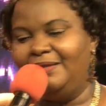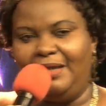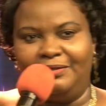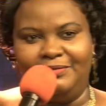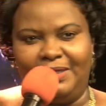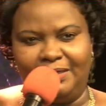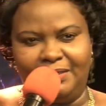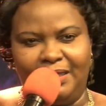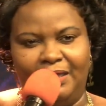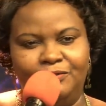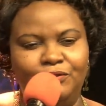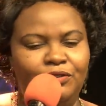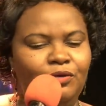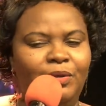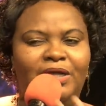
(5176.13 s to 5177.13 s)
I
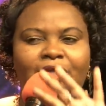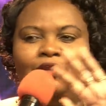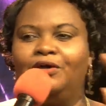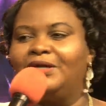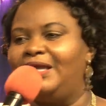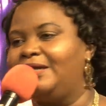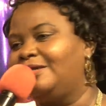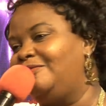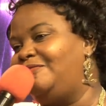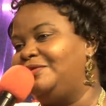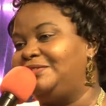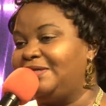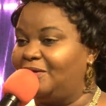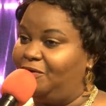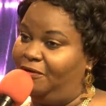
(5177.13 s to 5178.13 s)
don't know what he look like if he
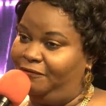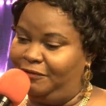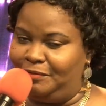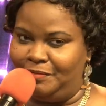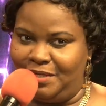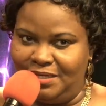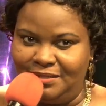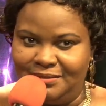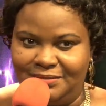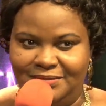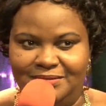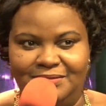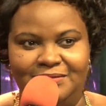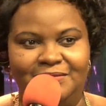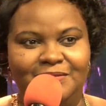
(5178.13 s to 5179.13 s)
take off his
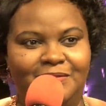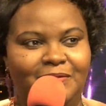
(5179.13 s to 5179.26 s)
mask.